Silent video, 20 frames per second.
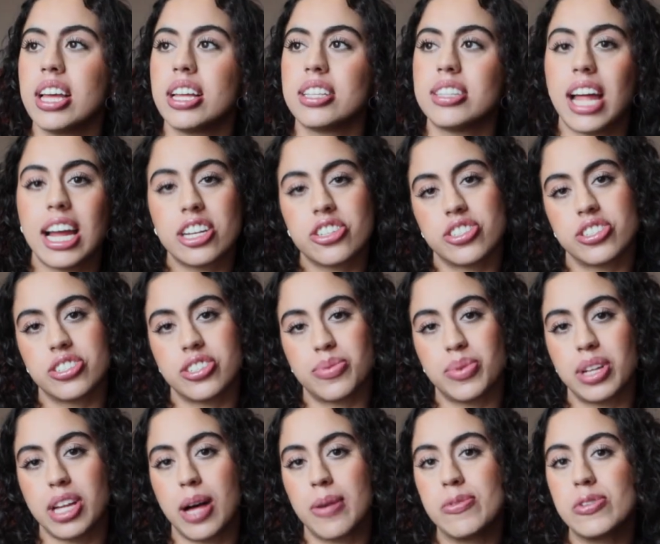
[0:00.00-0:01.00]
lectures are
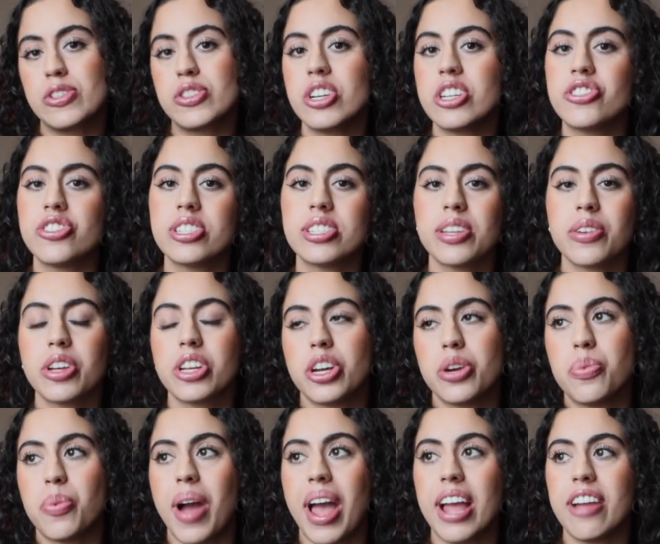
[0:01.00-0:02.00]
really helpful. So it's just a
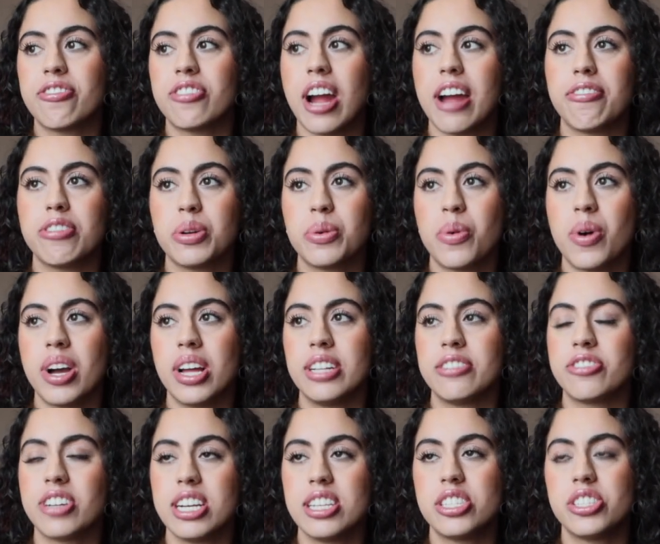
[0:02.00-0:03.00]
good way for
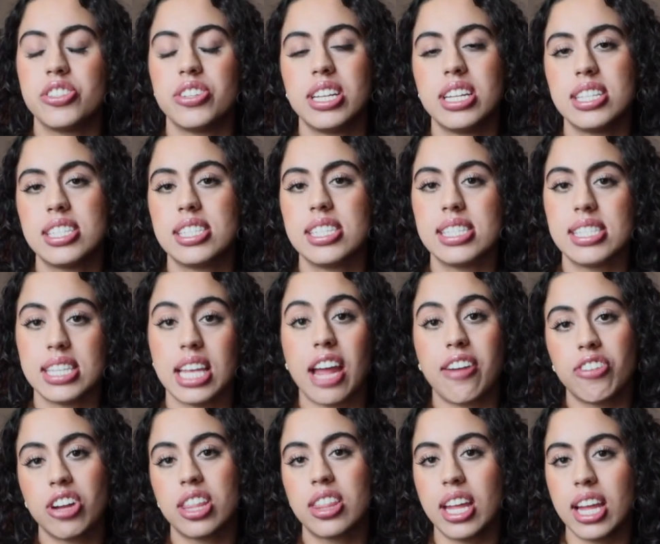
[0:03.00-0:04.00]
everyone, for us students, to see
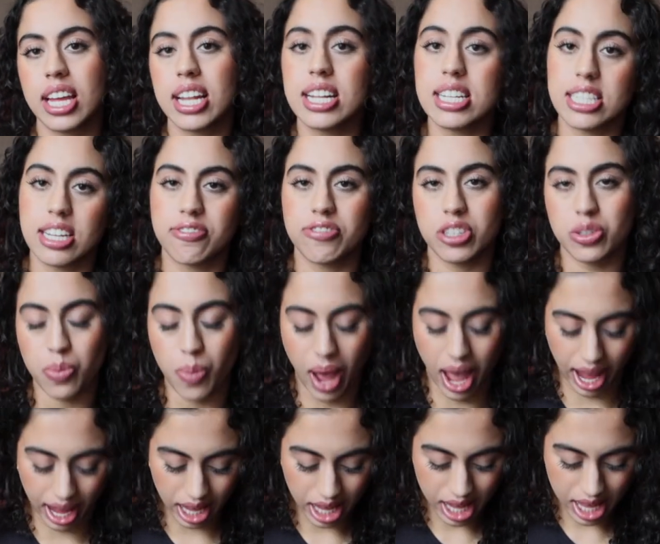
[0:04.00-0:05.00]
everything in a different
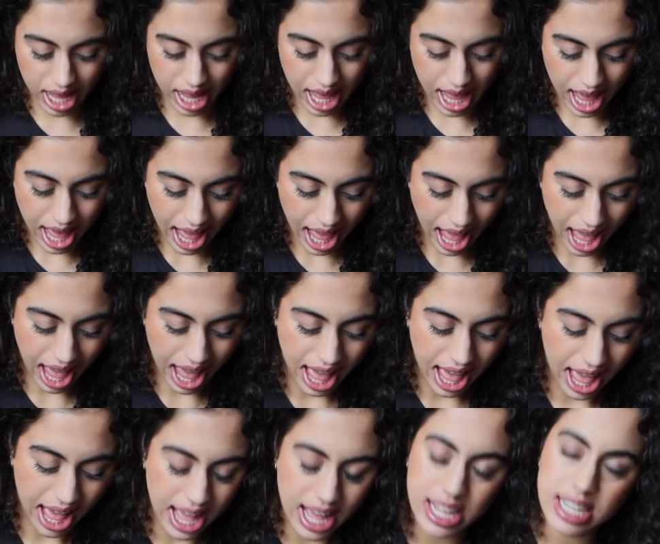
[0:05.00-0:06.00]
way.
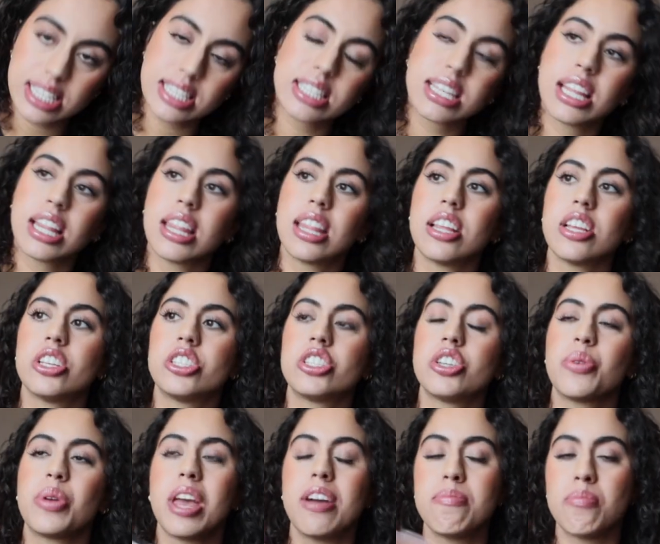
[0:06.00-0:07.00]
And
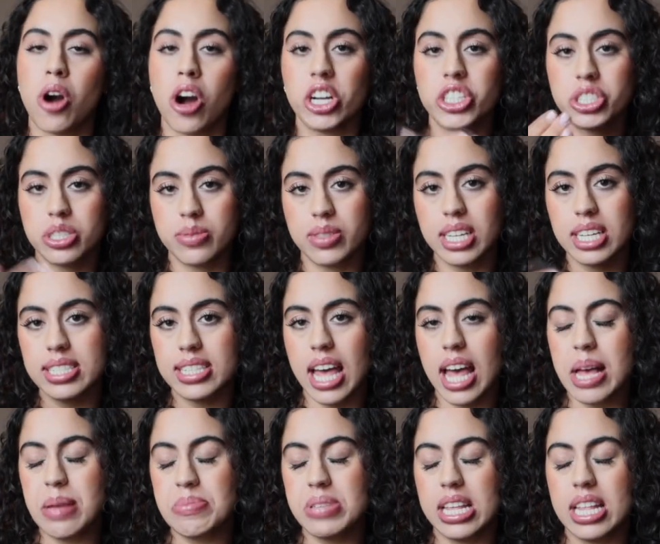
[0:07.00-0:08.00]
so you have module
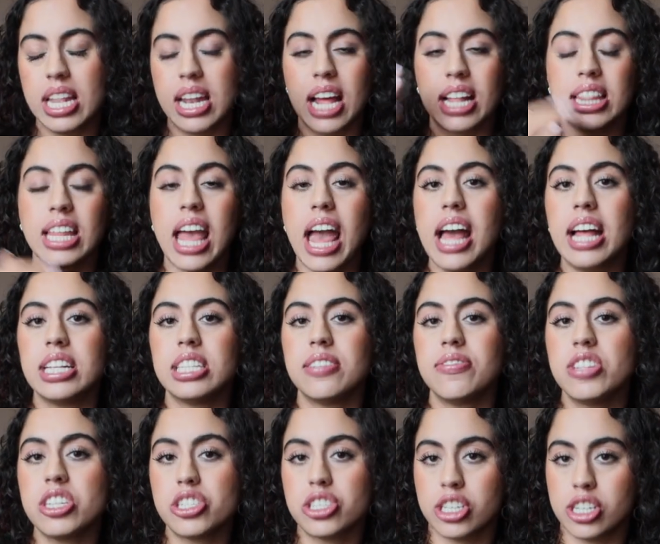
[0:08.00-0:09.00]
exams, and then at the end
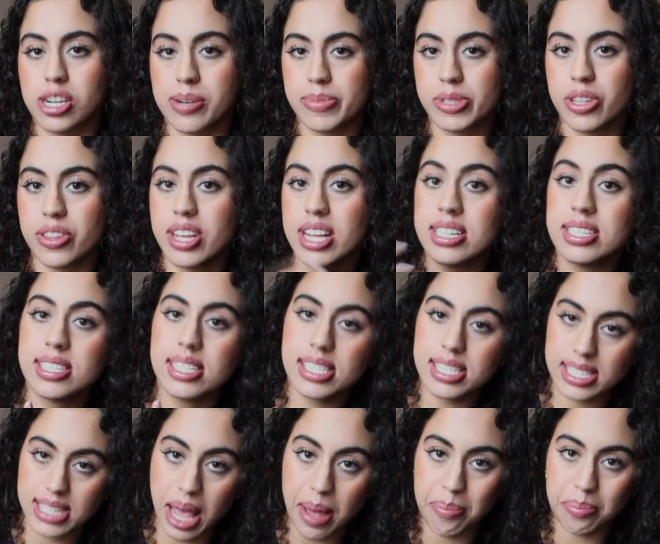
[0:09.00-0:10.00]
of the term, so in
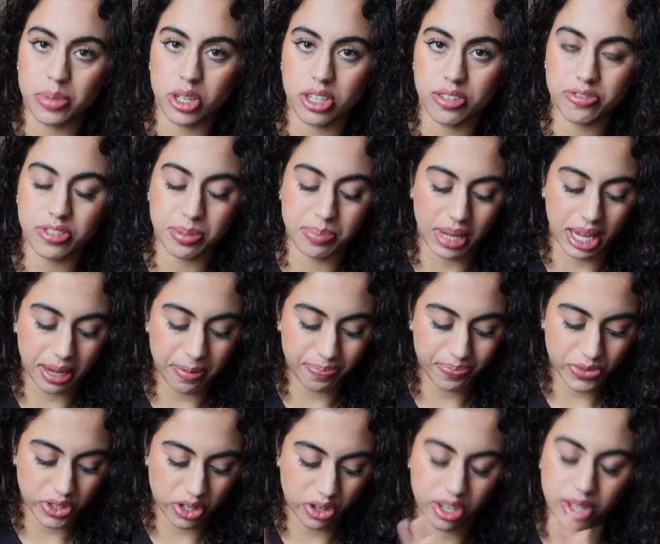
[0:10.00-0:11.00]
December for me,
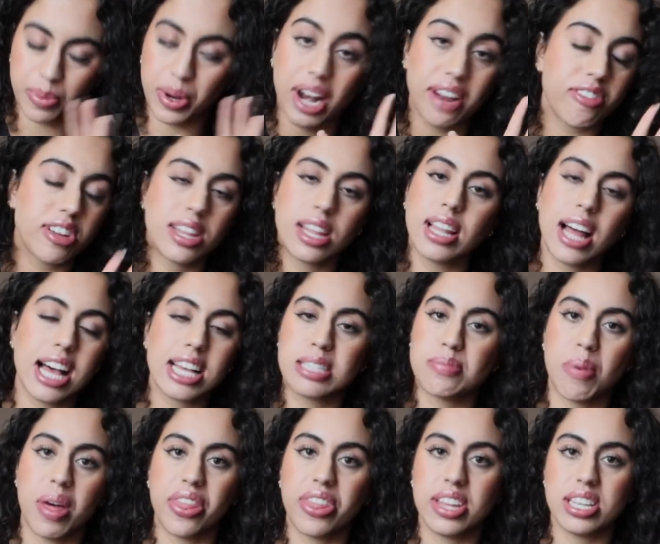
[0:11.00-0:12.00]
or whatever the
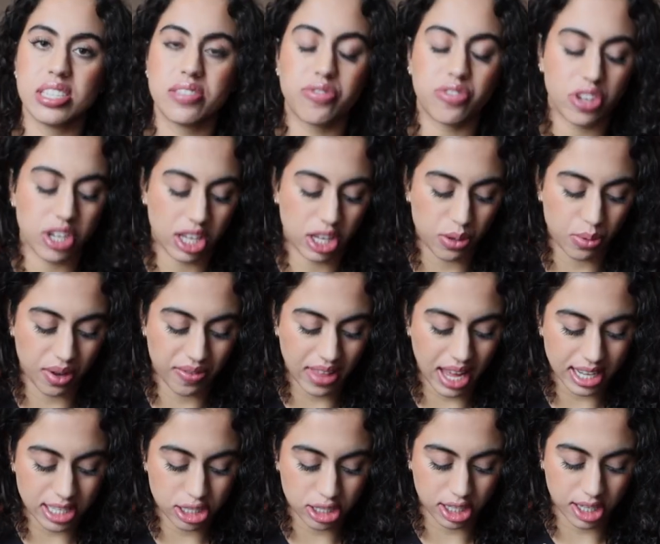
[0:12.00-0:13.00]
last month is for you of
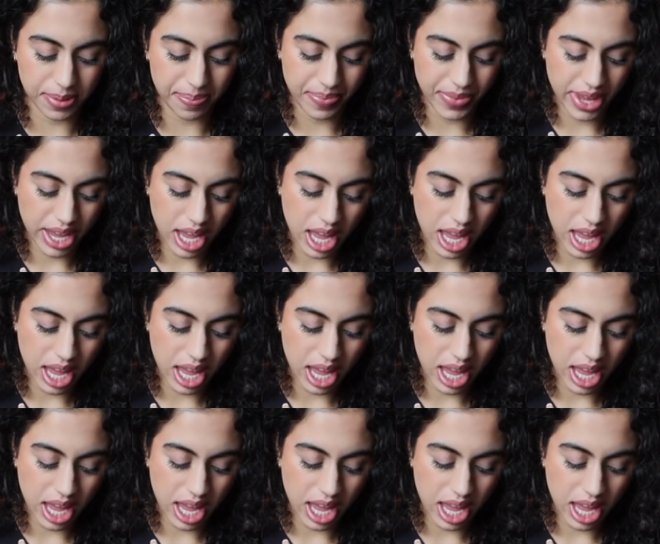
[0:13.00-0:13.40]
that term,